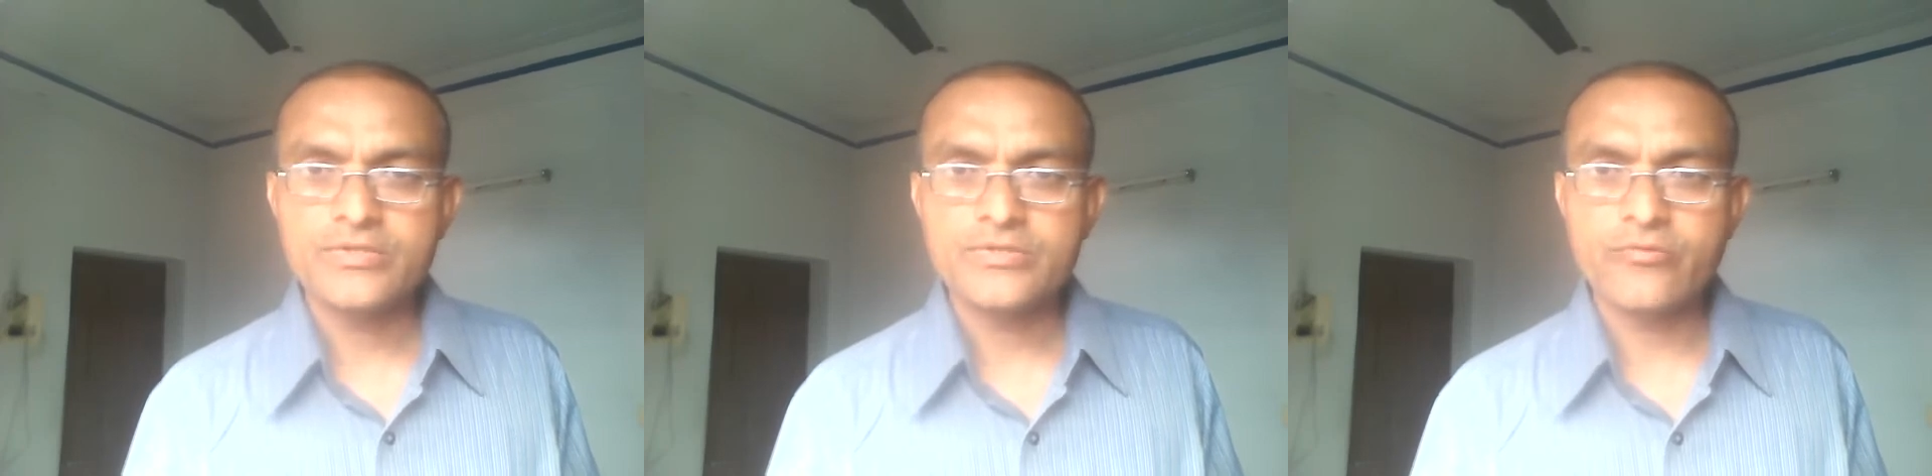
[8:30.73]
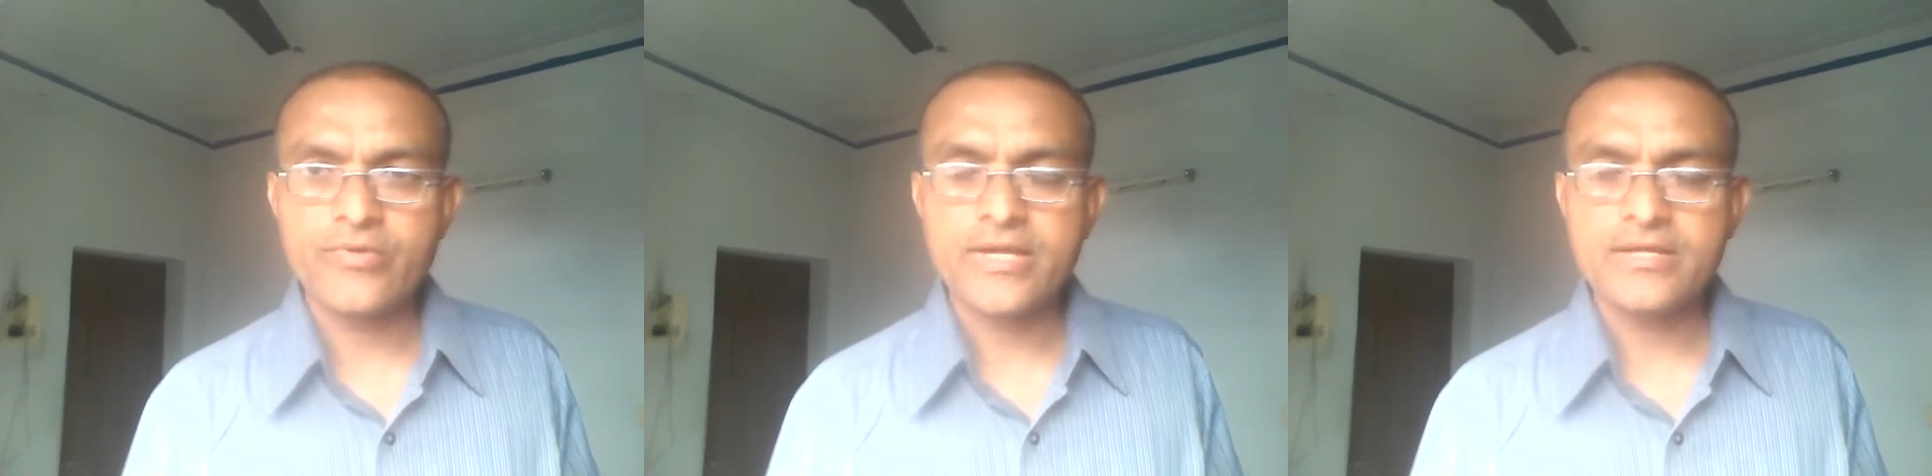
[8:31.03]

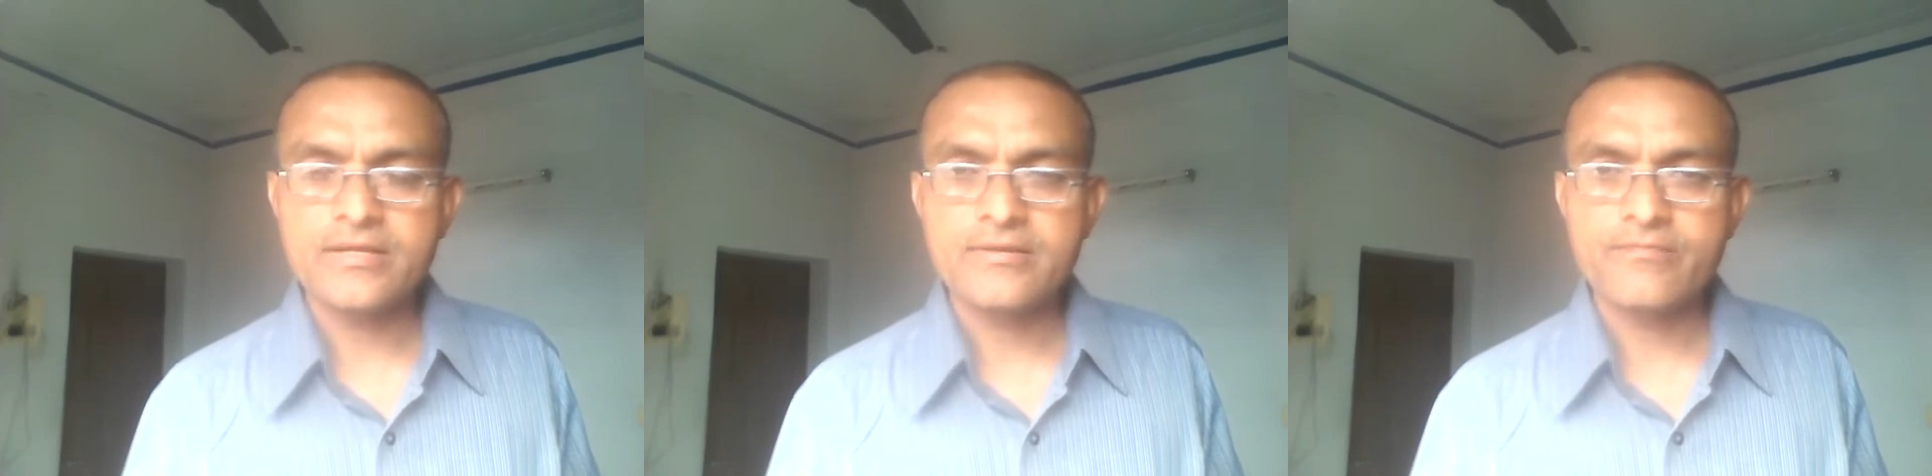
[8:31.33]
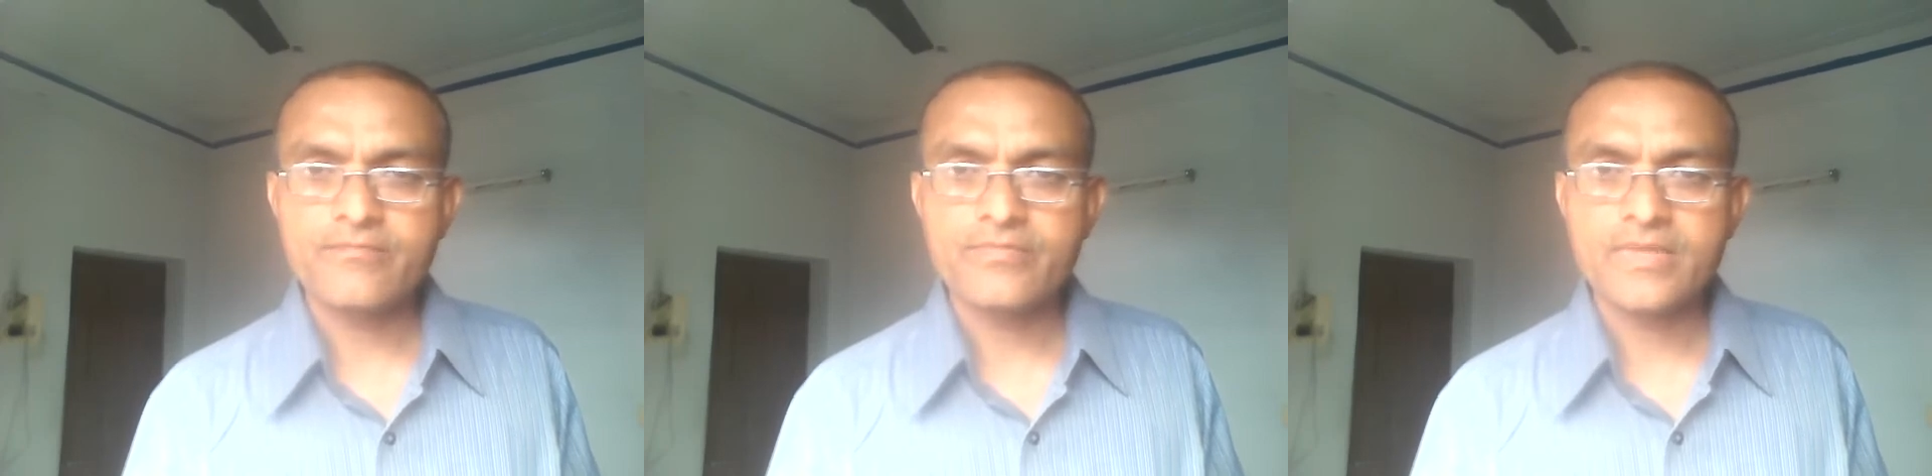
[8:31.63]
So where
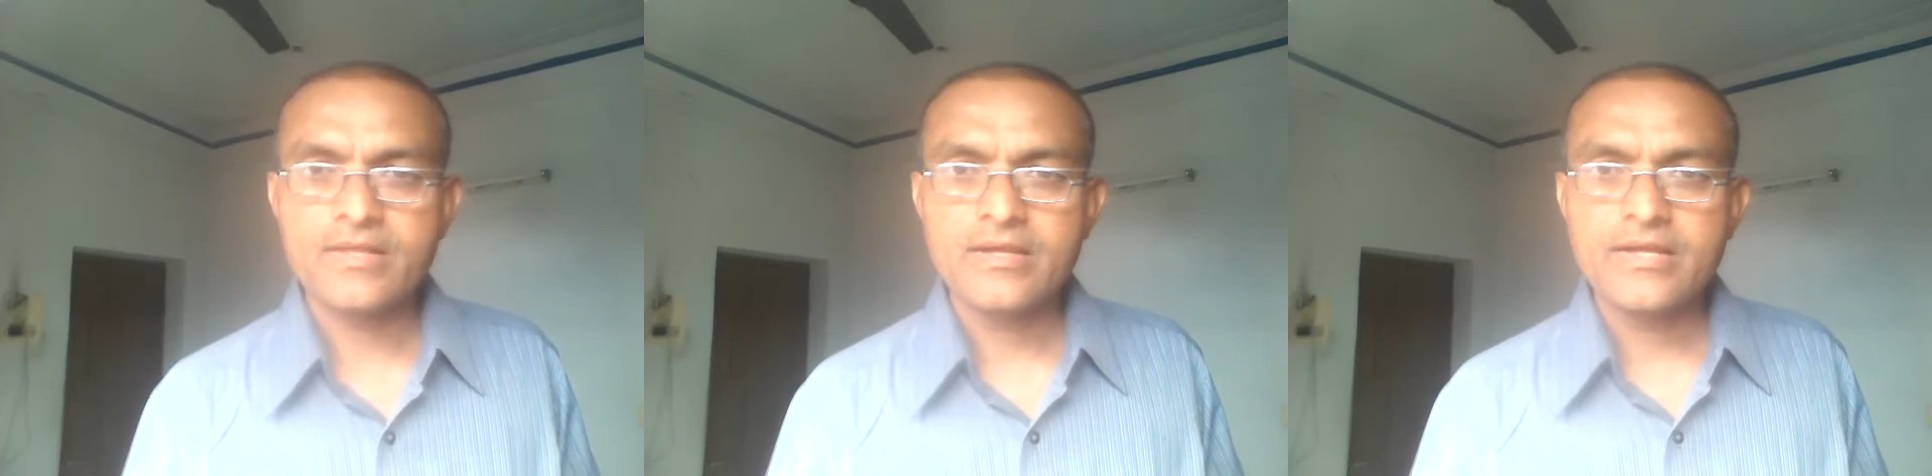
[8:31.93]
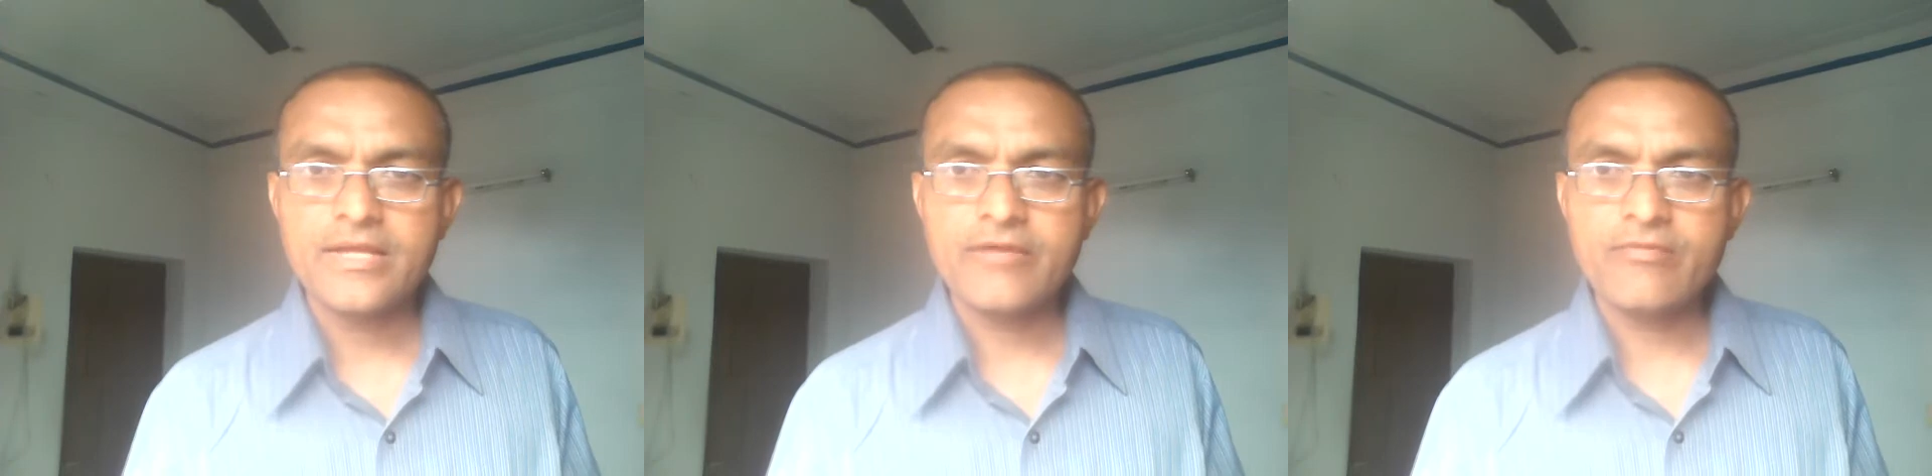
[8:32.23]

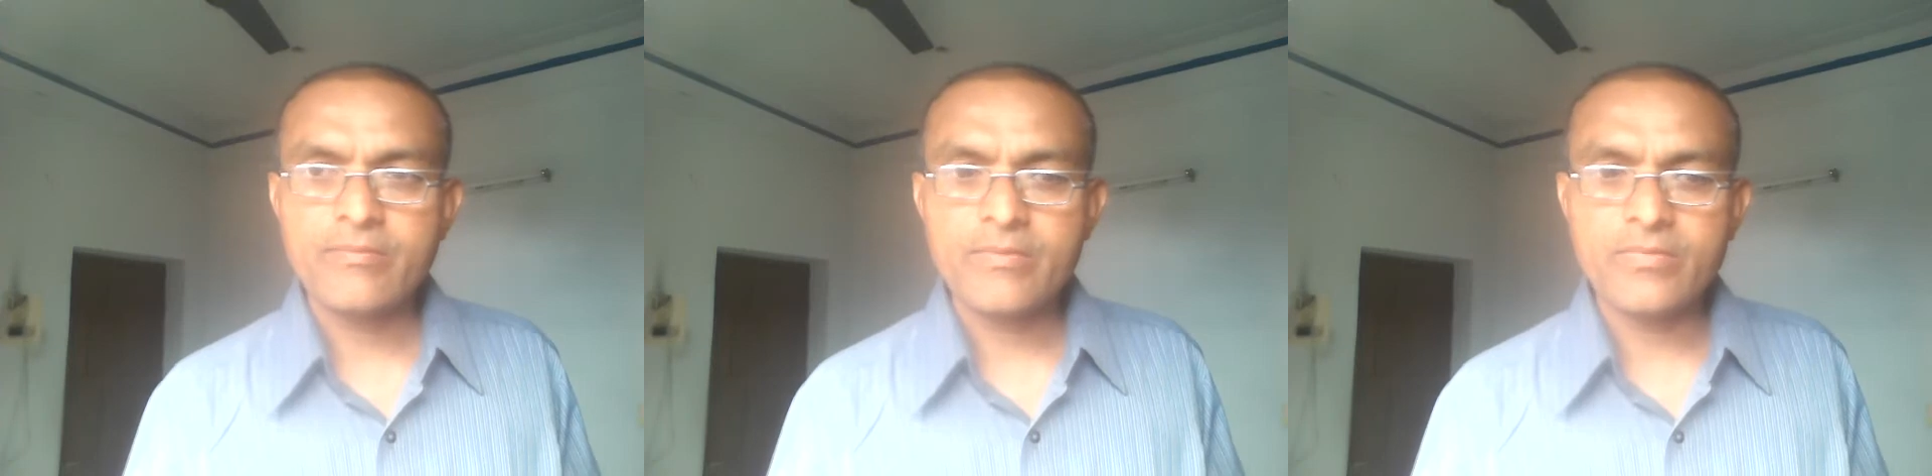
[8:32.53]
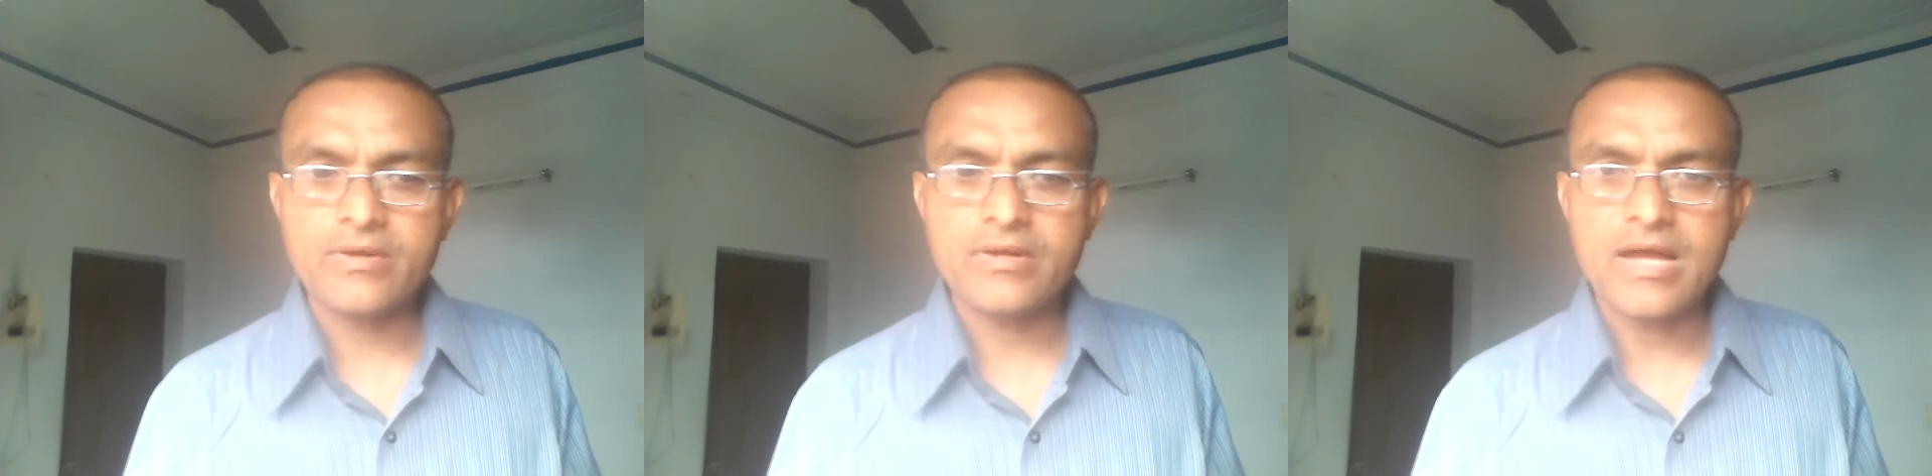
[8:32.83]
if a
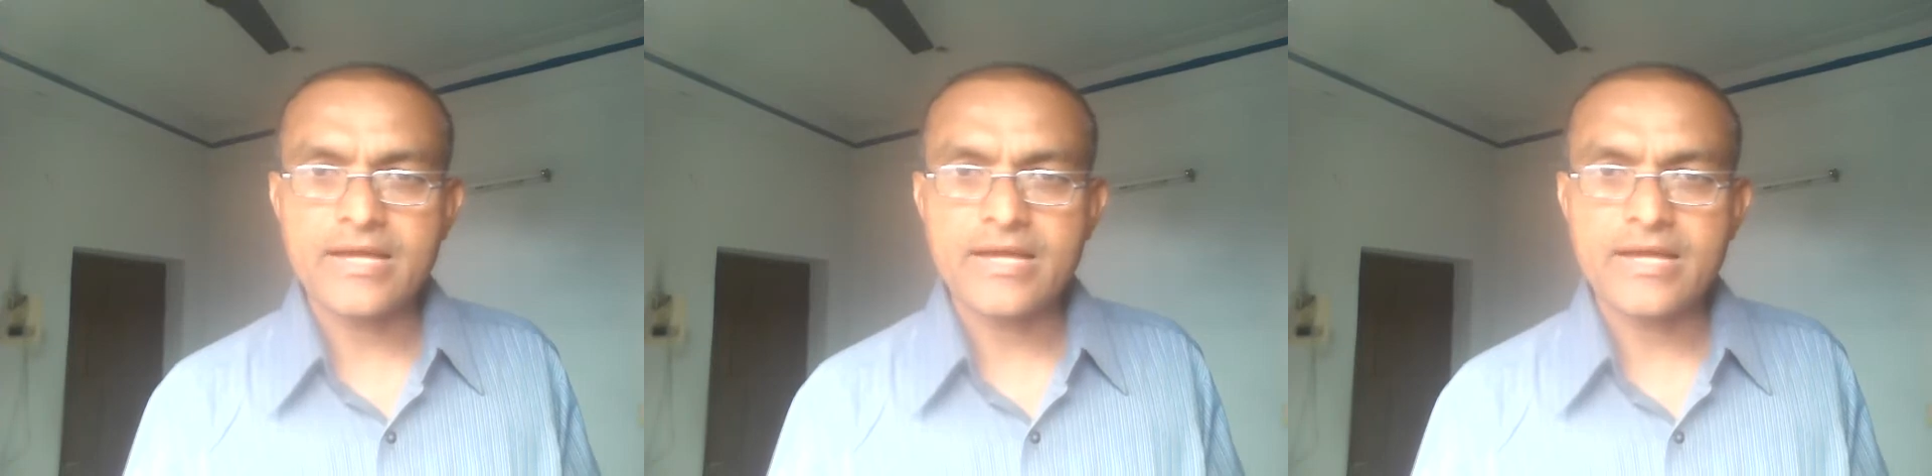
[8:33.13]
member